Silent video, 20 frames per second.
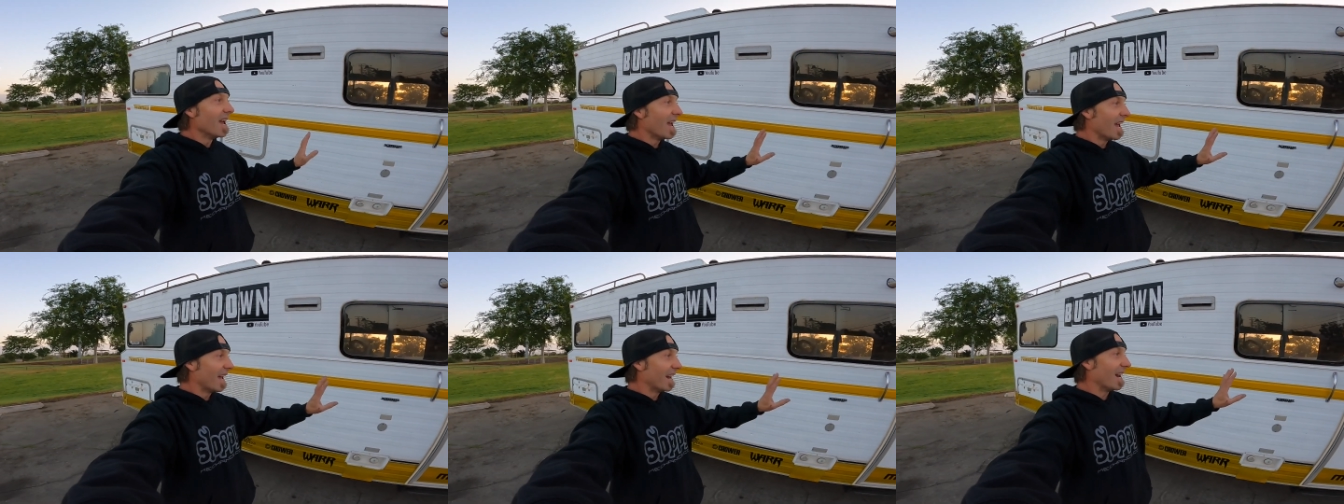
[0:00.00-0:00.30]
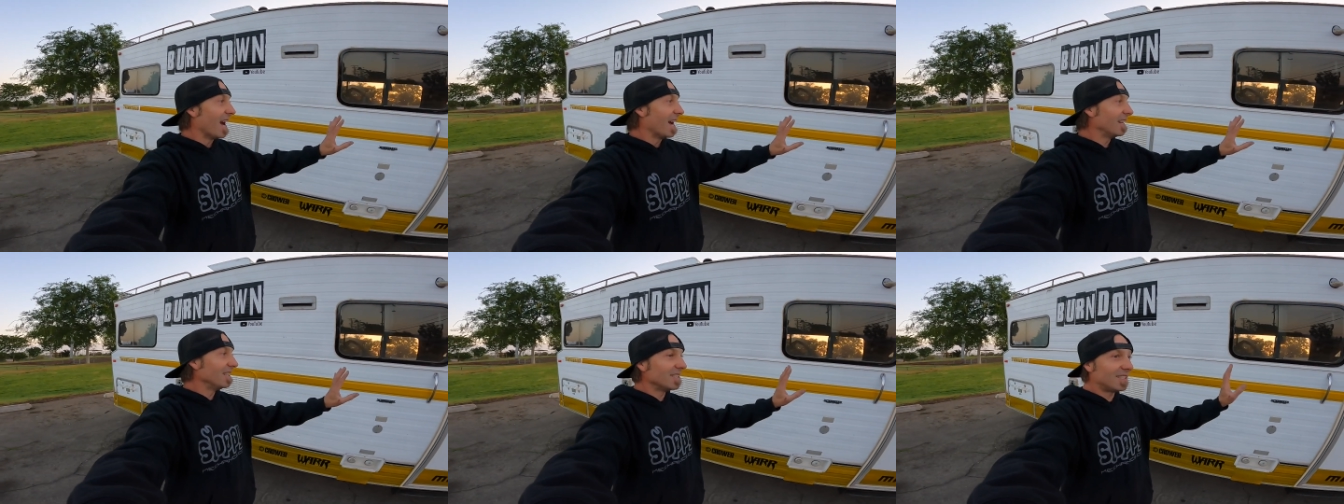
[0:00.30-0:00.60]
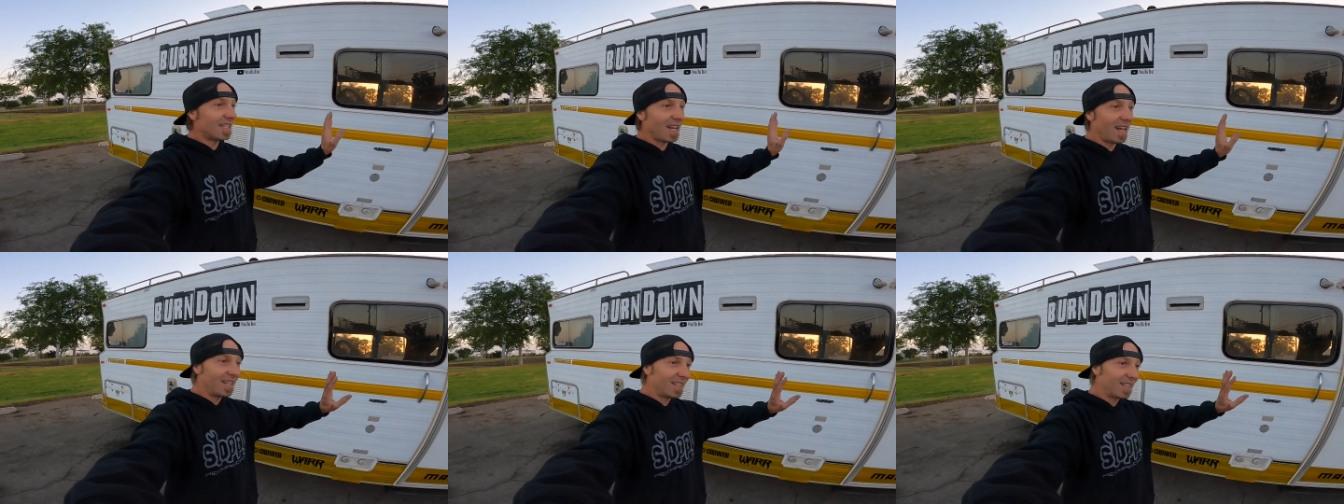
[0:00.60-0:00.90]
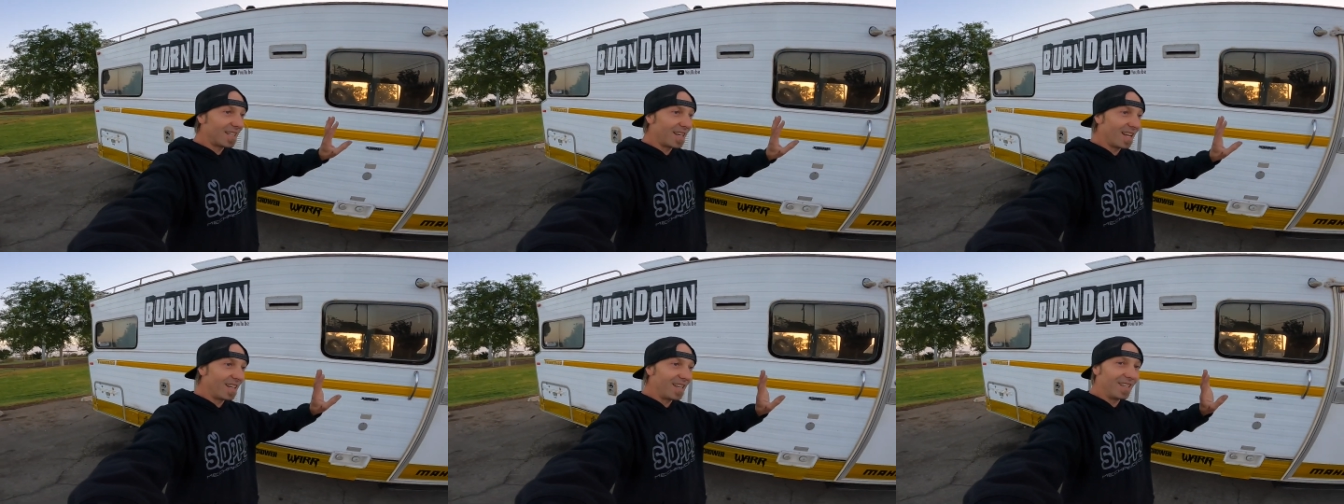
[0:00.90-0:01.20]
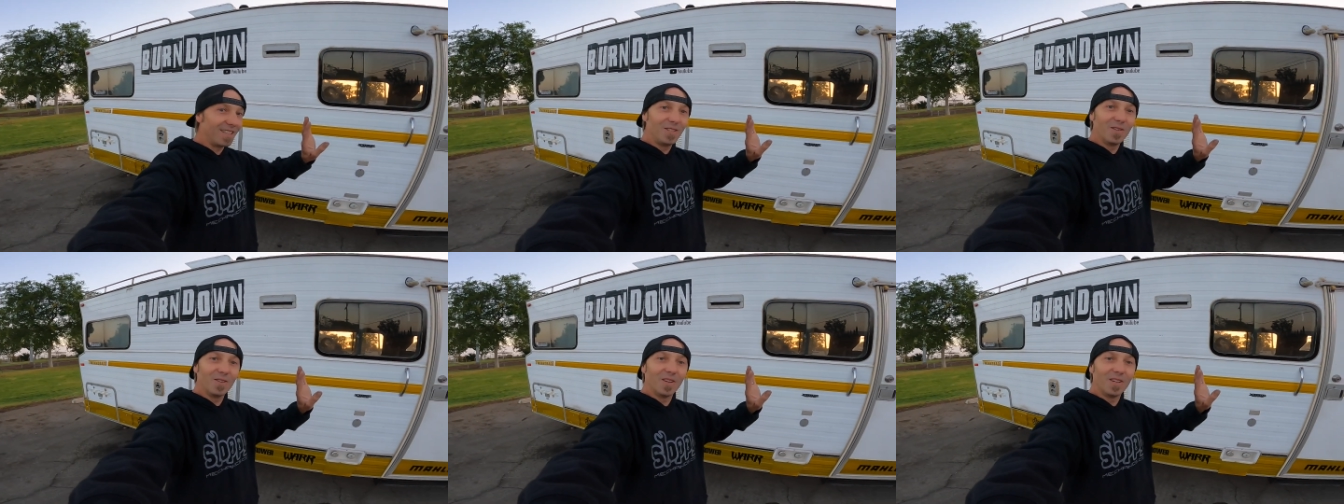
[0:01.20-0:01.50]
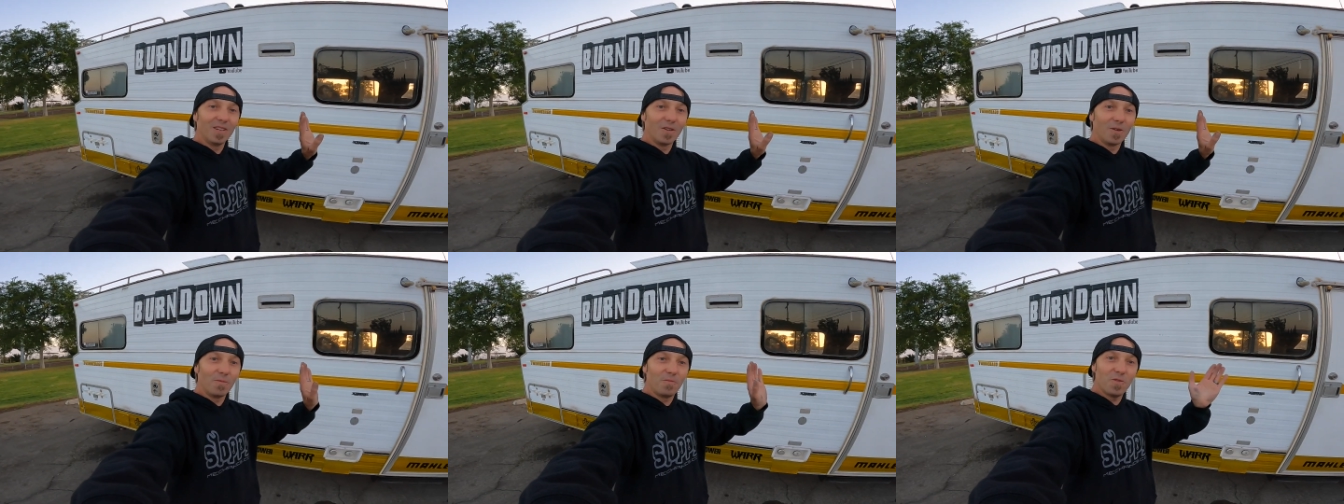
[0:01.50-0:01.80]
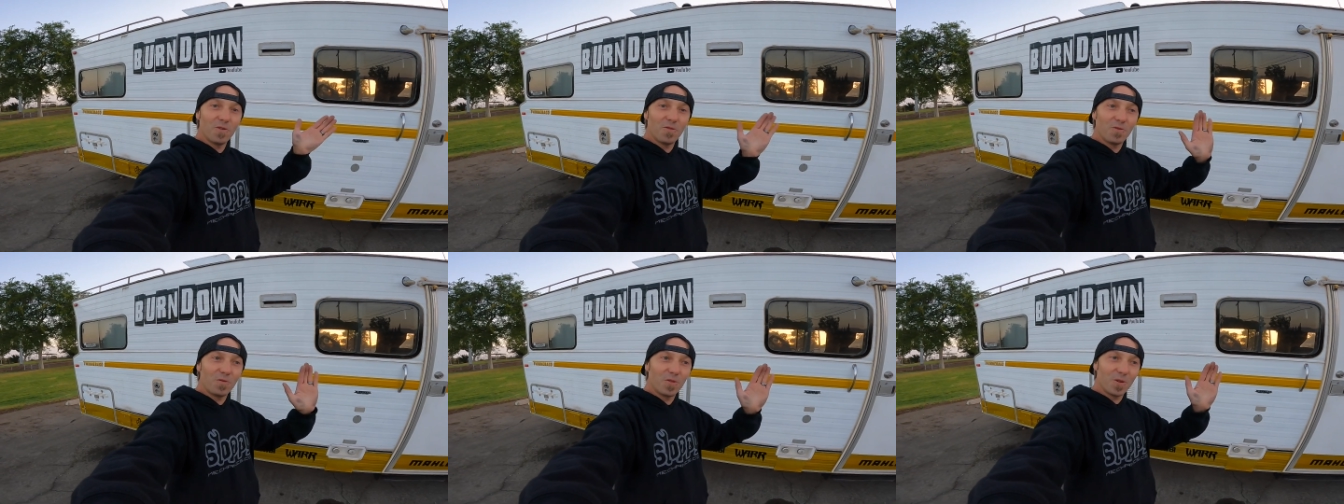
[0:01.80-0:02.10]
and I just had to kind of do a little
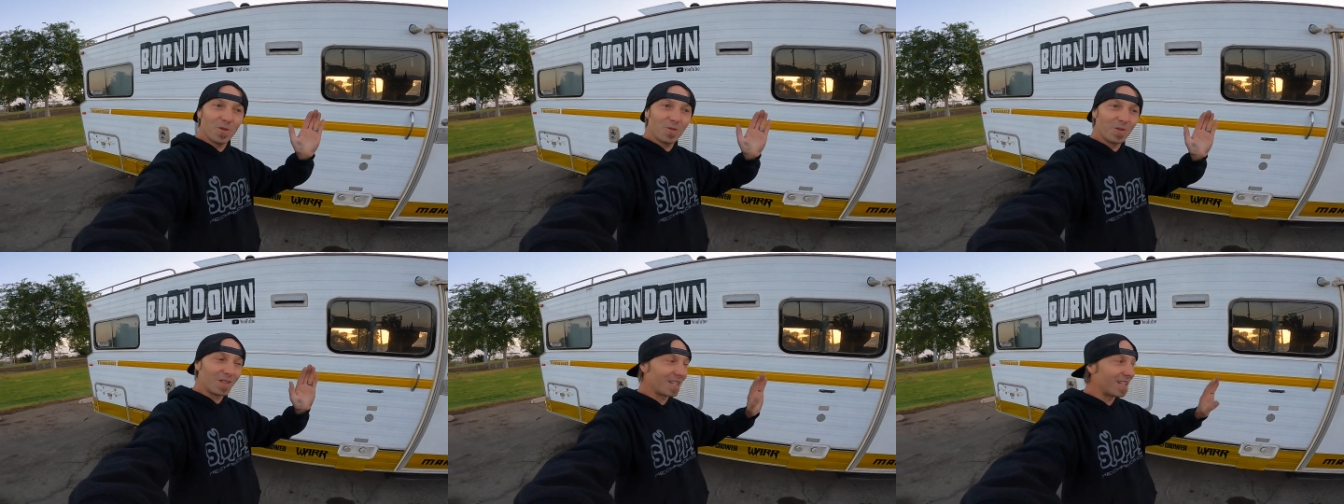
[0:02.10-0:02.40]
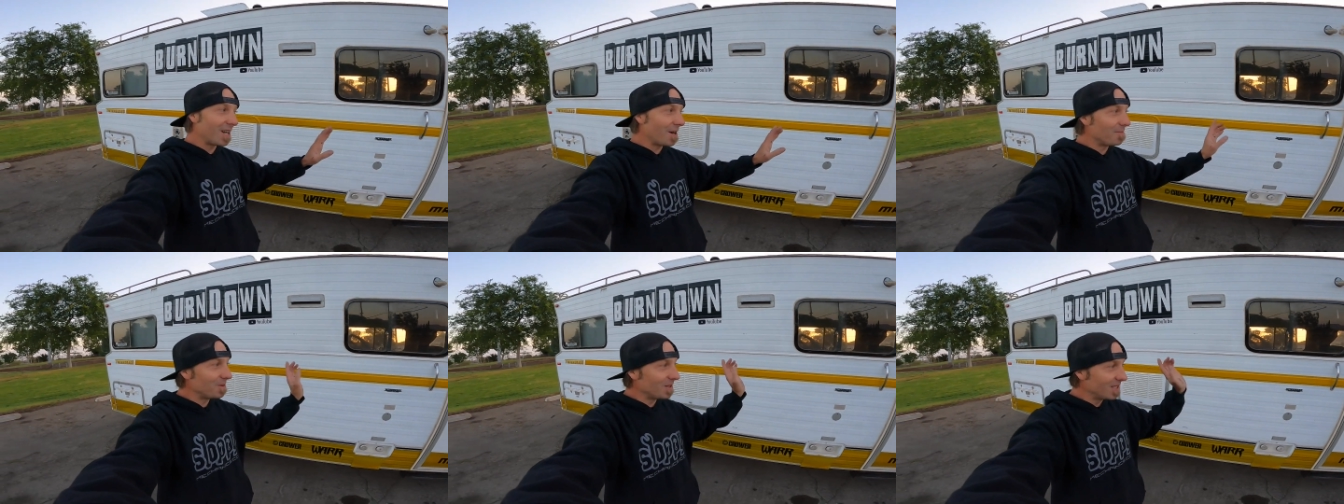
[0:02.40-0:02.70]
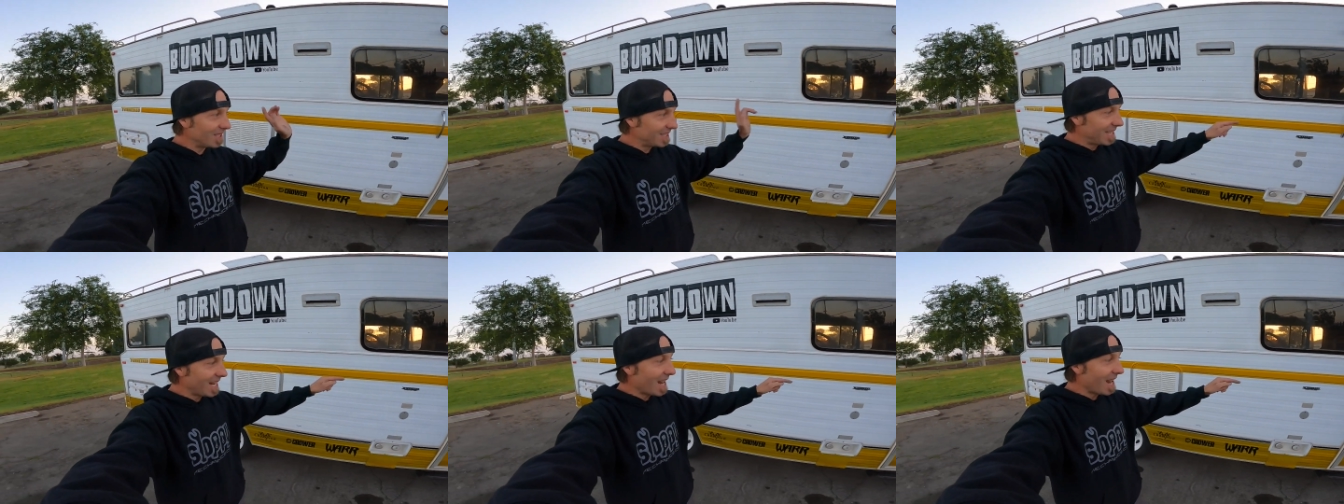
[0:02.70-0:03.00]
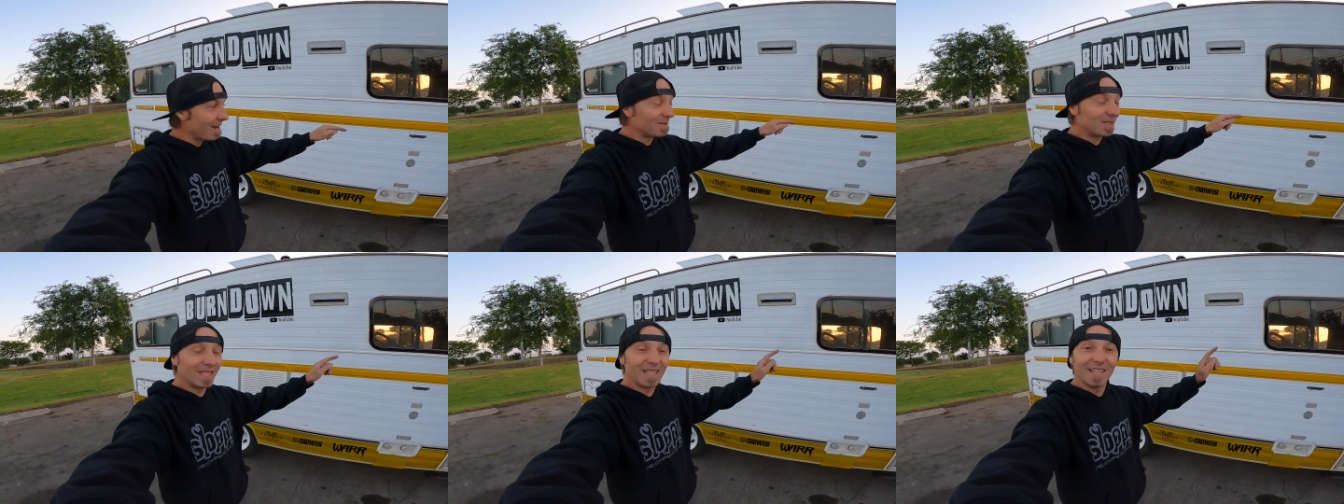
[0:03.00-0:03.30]
poo-poo with a couple of the tabs,